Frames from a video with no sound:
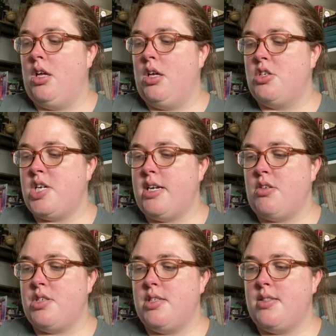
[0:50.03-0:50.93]
Jane
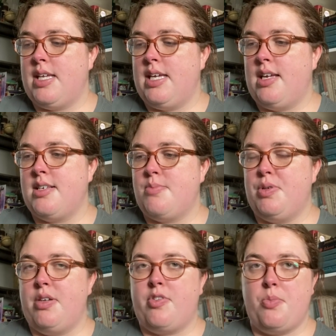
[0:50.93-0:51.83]
Austen things,
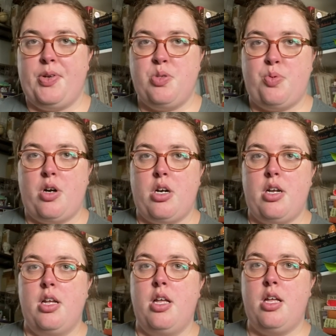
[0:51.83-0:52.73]
but for the most part
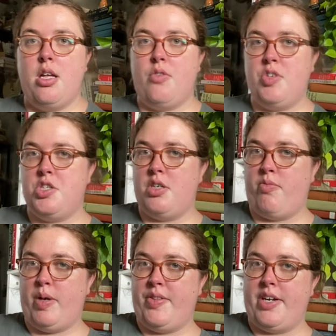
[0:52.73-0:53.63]
on this shelf
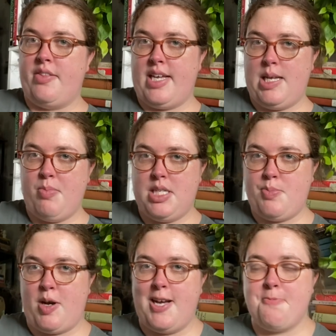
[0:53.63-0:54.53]
back there in that empty
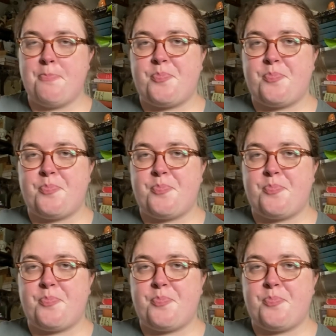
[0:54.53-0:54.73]
spot